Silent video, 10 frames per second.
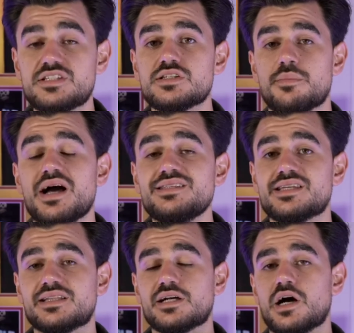is a
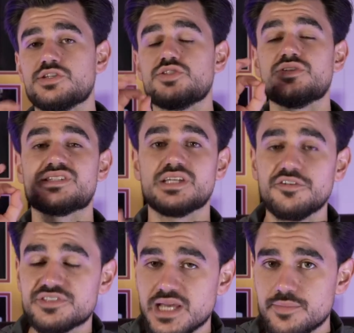mindset that causes you to
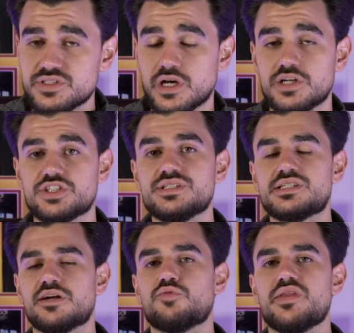self-sabotage
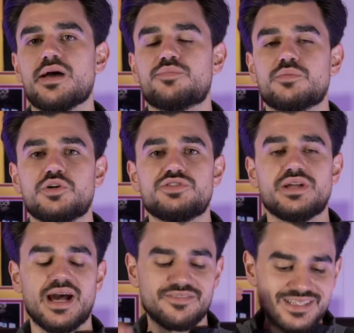instead of one that promotes you to
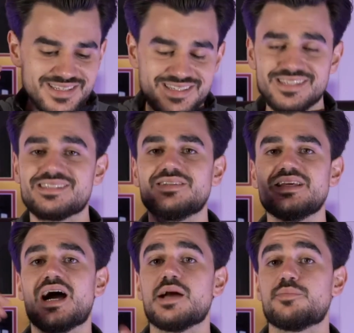have consistently high